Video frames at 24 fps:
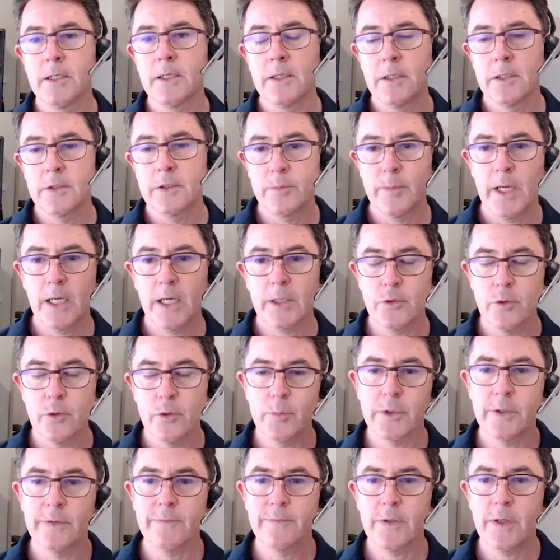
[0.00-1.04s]
It's about
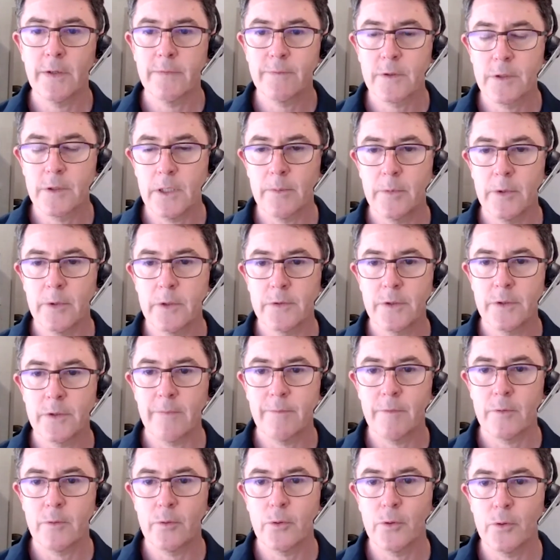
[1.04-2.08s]
2.5 kilometres
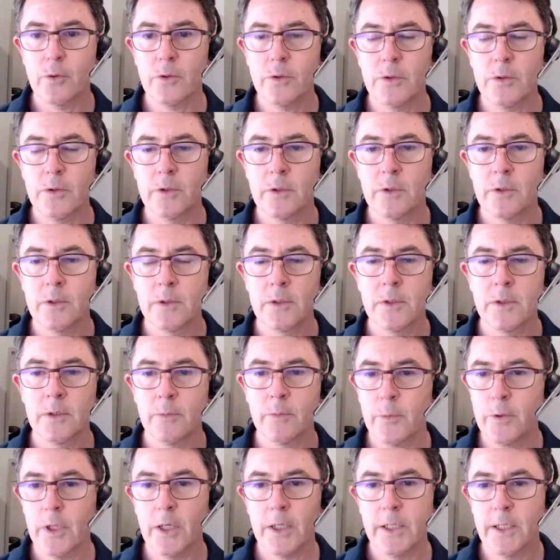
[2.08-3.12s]
overall.
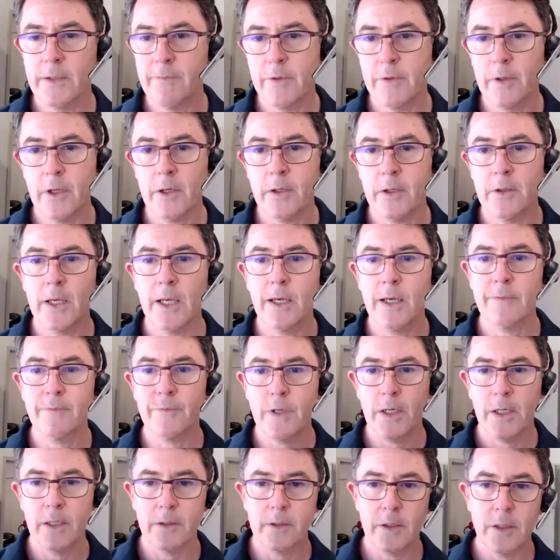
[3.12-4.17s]
We don't even know how
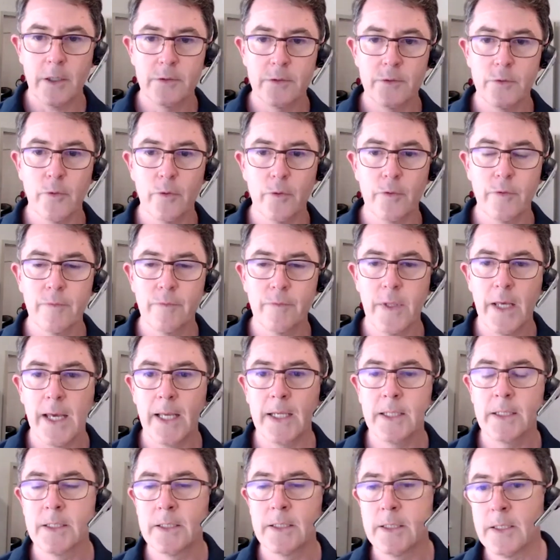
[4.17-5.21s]
far it goes north of
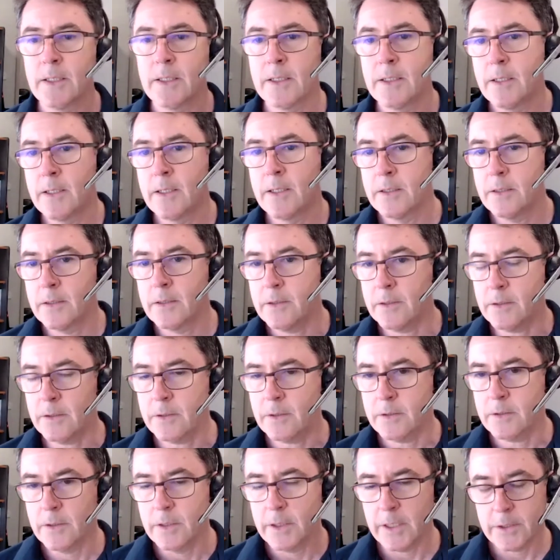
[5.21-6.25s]
that.
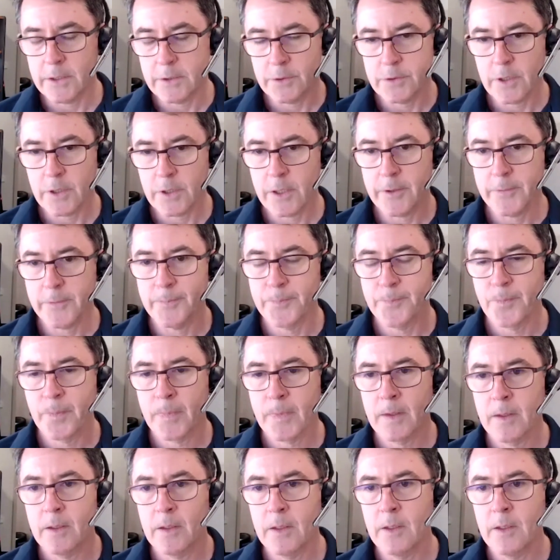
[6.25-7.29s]
And so
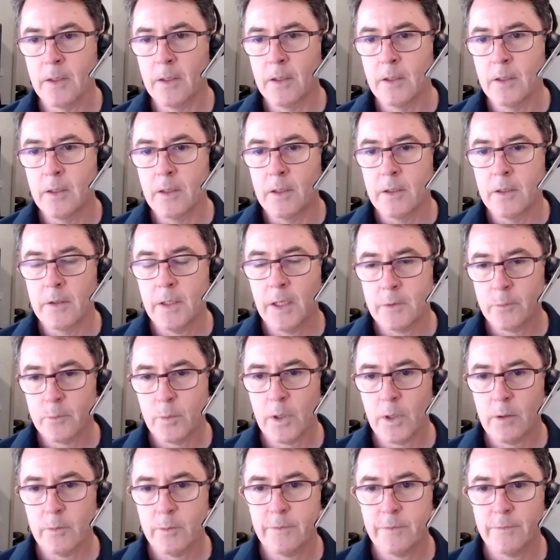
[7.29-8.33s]
that's
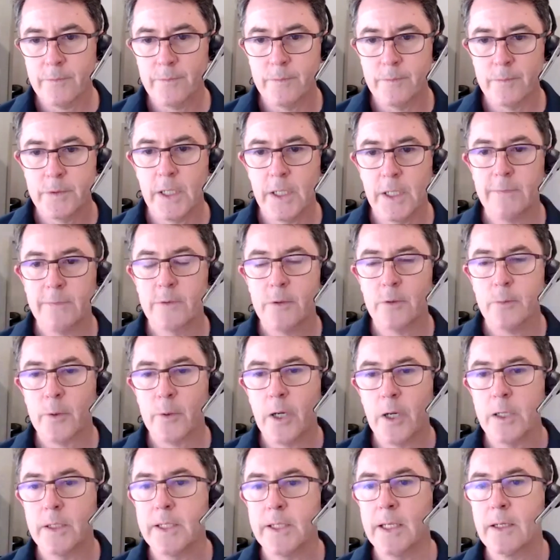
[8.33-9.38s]
why we've said for a
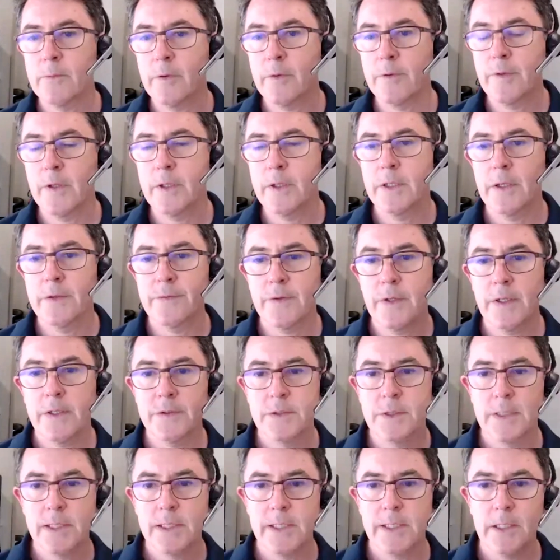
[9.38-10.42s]
while now, we think there's
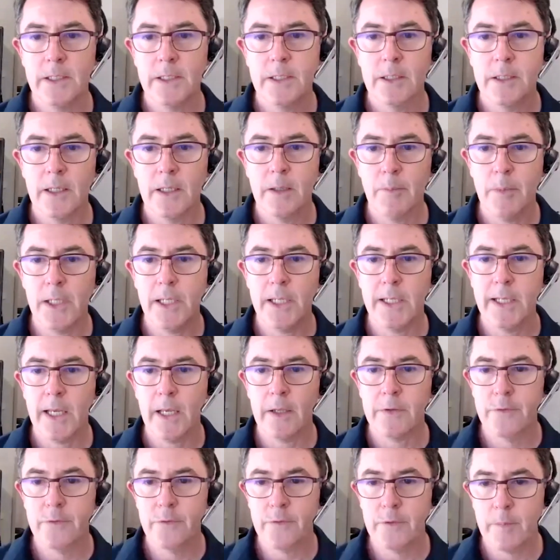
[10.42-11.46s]
easily 1 million
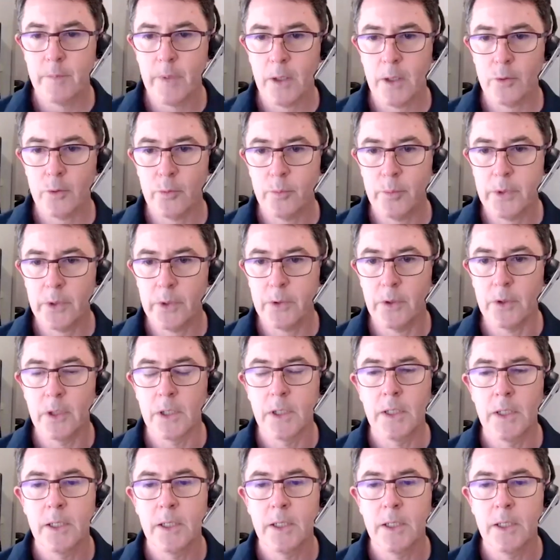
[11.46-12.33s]
ounces at Mulga Bill.